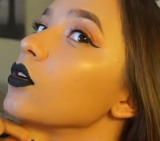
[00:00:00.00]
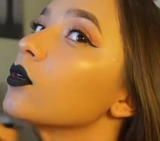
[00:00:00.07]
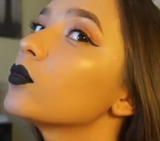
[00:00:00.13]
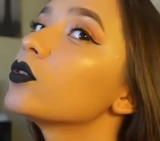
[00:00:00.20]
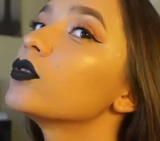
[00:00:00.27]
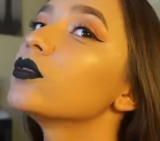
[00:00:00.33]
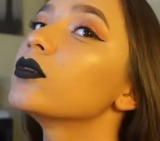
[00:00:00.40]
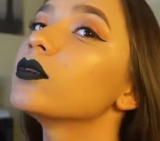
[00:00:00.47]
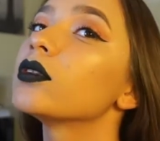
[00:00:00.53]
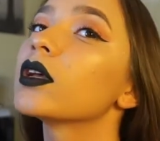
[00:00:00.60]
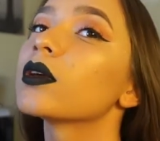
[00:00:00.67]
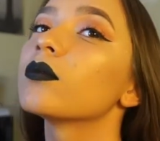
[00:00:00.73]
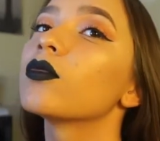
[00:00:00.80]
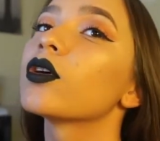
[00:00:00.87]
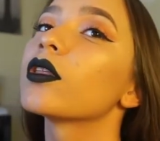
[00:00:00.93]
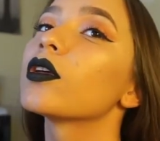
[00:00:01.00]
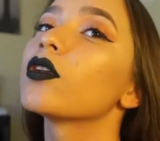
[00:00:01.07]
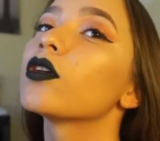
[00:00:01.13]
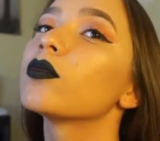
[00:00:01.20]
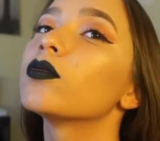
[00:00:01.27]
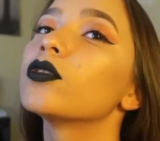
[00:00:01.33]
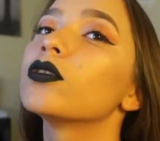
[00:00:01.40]
normal, like more
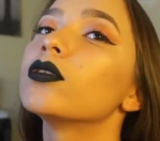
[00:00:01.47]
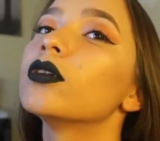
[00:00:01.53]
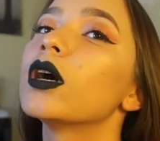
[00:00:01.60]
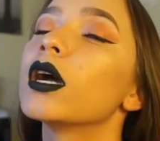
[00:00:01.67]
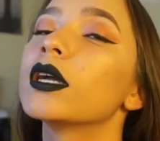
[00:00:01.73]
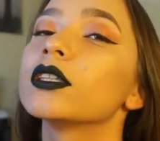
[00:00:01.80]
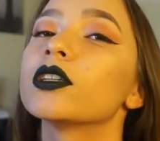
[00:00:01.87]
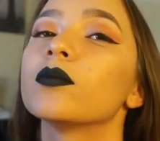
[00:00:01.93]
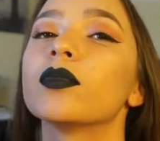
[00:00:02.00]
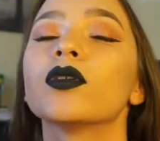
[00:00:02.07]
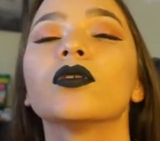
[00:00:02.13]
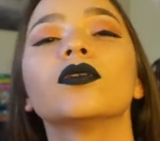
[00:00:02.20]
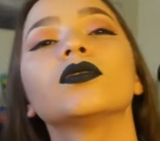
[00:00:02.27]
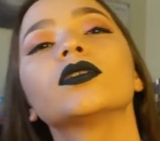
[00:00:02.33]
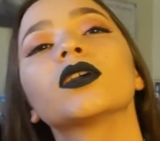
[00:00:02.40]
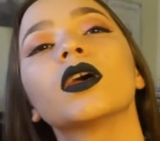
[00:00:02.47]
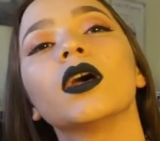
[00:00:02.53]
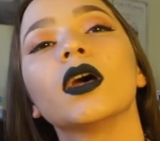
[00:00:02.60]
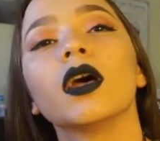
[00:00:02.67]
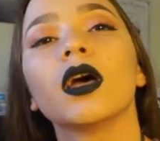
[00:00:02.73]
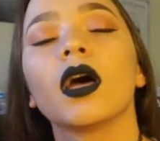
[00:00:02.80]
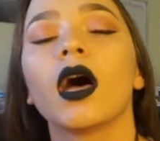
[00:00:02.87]
than normal, I suppose.
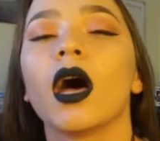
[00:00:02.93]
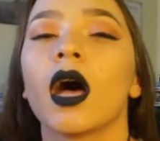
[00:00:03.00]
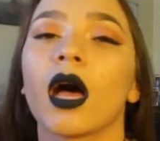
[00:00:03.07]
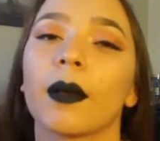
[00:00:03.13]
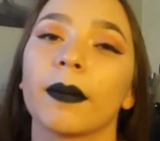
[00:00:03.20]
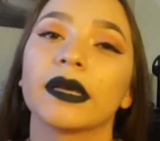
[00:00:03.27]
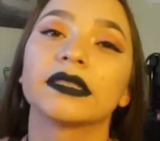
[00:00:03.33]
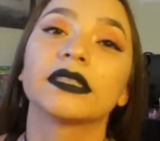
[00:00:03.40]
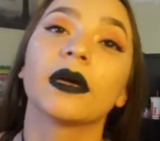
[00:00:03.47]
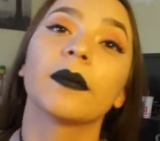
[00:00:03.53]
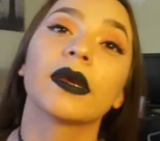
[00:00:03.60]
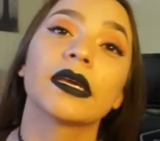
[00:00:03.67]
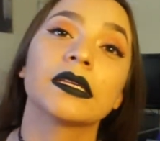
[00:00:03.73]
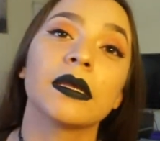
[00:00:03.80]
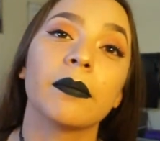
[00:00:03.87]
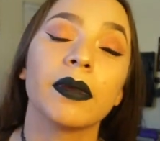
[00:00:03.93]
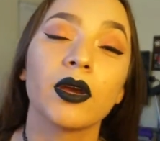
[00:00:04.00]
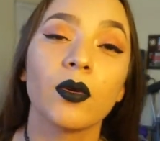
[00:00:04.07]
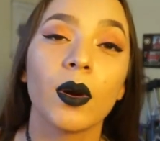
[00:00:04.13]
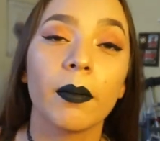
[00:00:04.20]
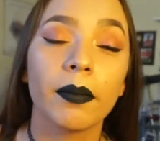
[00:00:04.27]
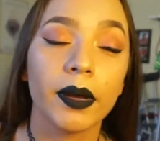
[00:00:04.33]
My stomach is a
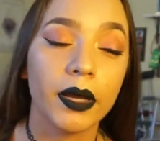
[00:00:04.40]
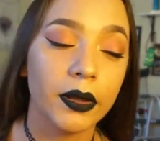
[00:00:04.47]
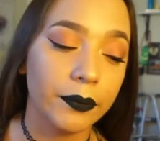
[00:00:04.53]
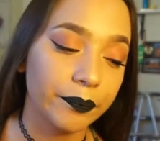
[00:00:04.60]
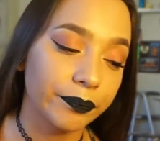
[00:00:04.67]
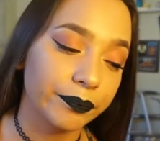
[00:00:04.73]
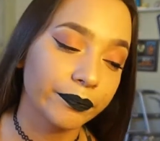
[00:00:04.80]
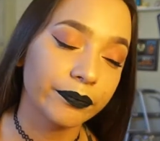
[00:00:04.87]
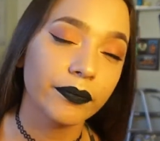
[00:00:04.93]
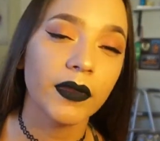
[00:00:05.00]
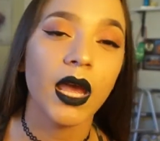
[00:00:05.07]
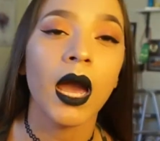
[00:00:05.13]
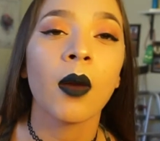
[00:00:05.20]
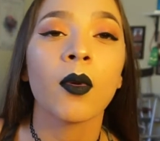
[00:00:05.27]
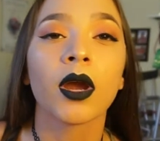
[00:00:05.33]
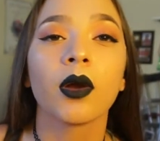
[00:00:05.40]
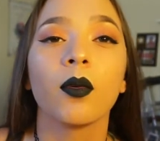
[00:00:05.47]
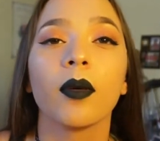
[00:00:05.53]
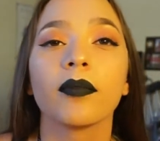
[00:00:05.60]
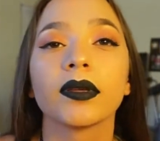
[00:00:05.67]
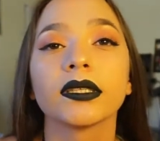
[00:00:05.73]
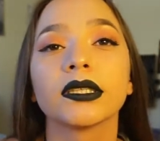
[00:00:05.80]
big one, but I'm
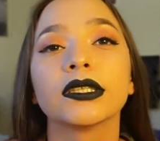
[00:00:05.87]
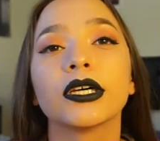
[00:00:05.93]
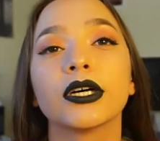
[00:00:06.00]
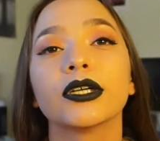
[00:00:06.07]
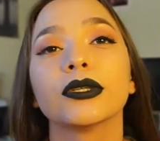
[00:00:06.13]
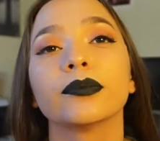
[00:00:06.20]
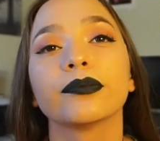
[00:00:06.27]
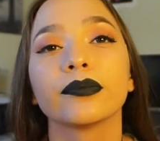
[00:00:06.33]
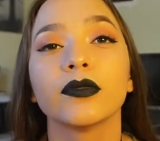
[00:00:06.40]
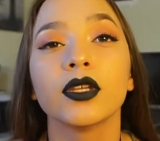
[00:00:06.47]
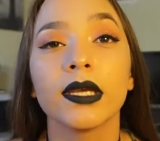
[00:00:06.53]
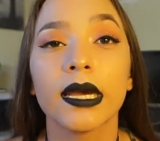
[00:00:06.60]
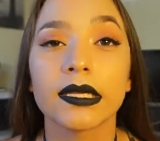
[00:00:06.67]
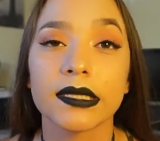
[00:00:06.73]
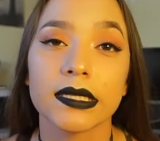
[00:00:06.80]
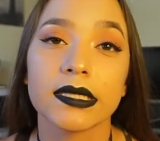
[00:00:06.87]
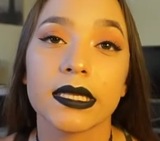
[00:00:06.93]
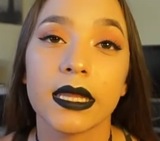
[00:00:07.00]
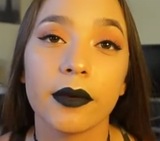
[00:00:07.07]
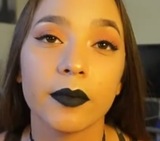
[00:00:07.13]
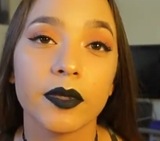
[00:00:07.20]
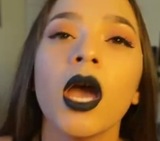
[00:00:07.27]
wearing a one piece, so you guys
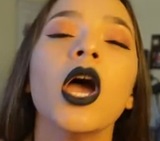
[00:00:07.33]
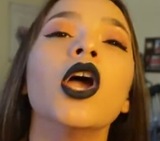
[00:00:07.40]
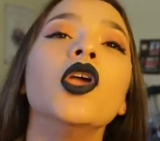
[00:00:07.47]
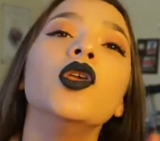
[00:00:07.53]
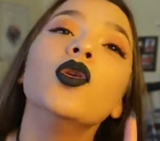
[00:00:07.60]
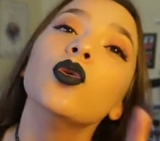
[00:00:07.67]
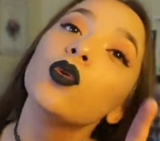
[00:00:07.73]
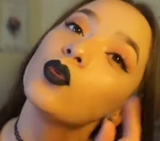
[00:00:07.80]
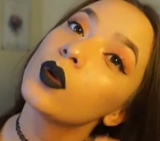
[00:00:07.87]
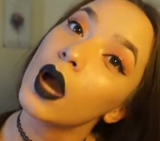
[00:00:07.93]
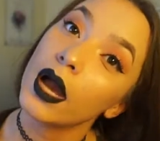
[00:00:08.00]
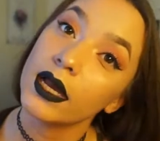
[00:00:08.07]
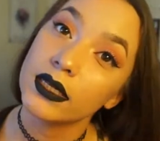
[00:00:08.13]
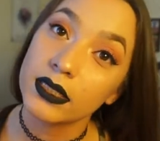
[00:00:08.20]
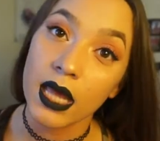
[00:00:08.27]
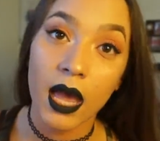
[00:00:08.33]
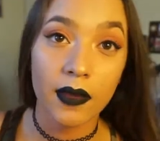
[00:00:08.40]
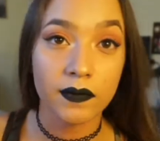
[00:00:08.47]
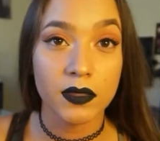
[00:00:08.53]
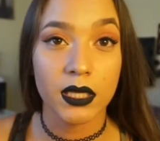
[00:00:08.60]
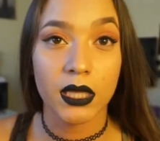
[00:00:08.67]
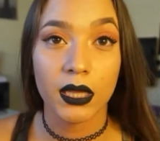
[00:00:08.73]
can see that one. You guys
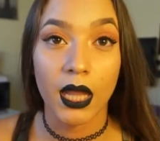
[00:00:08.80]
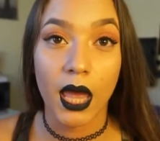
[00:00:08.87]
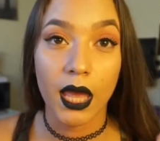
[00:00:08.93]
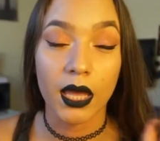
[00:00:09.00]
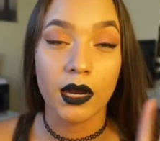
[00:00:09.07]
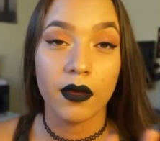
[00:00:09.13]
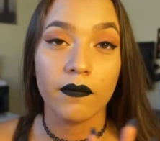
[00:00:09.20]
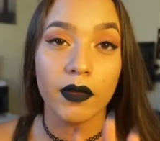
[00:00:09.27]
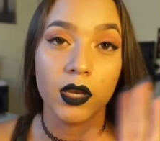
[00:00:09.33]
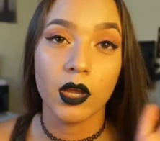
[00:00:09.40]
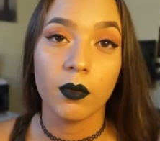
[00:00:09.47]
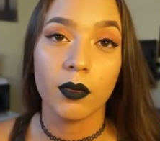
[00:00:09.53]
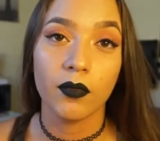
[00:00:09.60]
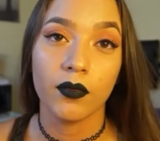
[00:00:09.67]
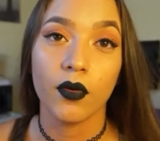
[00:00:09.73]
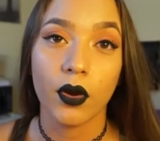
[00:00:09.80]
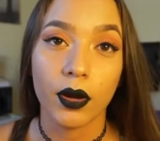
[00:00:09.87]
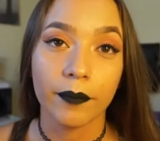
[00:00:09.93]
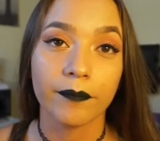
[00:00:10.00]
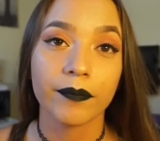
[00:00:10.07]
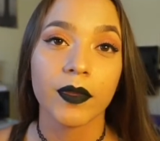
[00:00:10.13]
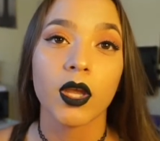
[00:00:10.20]
have seen that in a video
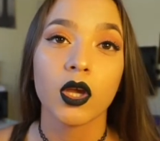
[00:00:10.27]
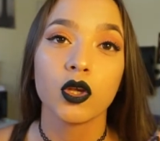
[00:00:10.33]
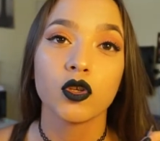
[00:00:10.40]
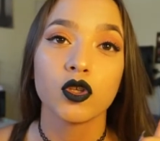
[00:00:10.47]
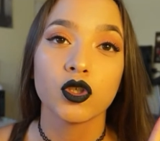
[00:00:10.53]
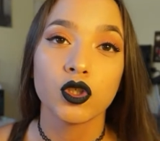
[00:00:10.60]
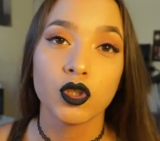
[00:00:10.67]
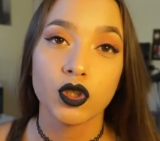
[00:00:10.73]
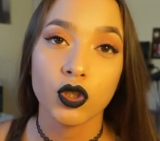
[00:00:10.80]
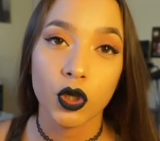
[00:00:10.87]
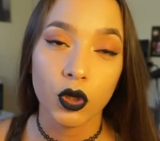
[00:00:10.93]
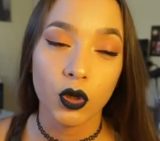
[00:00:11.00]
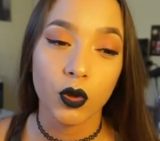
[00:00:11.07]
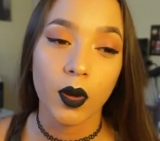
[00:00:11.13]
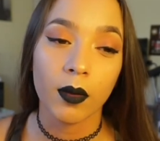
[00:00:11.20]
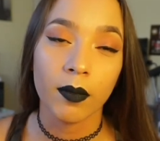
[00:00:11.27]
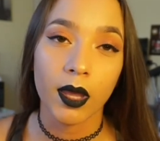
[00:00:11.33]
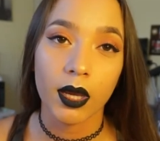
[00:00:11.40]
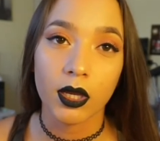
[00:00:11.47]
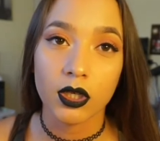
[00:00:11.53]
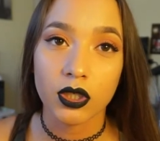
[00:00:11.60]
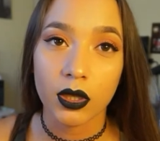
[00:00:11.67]
before, so
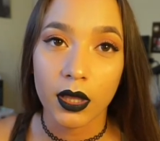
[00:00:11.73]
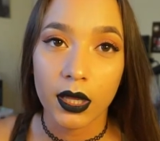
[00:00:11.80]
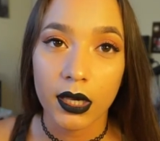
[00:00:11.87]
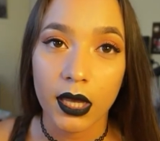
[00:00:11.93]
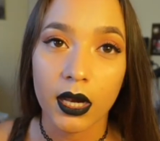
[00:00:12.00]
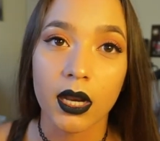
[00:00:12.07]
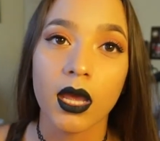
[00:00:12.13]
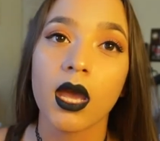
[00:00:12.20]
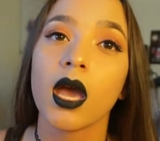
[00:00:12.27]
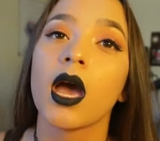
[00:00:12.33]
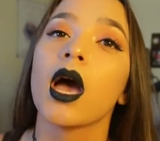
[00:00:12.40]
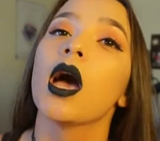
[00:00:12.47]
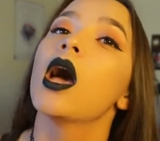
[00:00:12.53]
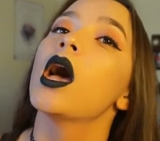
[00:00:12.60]
I'm not gonna show that again.